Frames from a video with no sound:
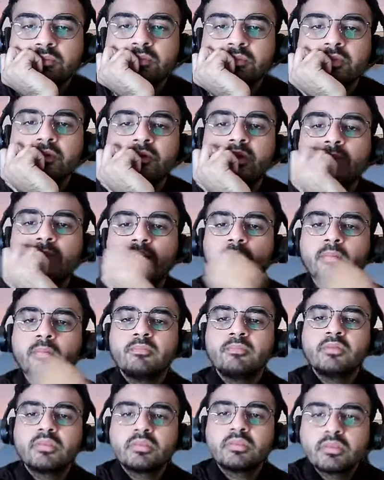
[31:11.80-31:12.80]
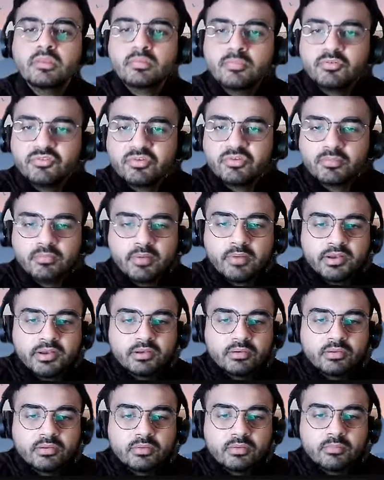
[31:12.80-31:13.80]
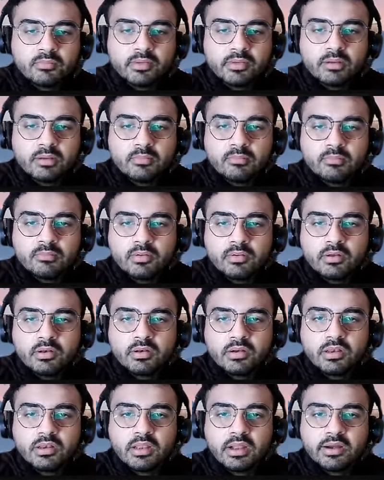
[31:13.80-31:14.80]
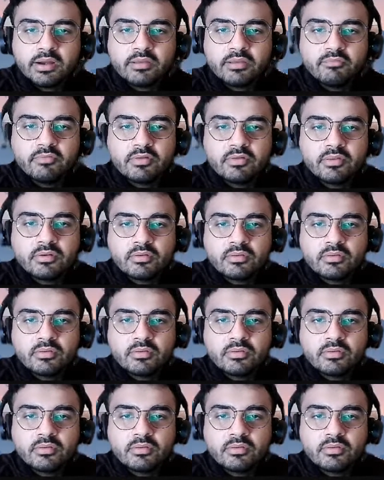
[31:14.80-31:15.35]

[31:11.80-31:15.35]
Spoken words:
Only problem is this bishop might become a little active here.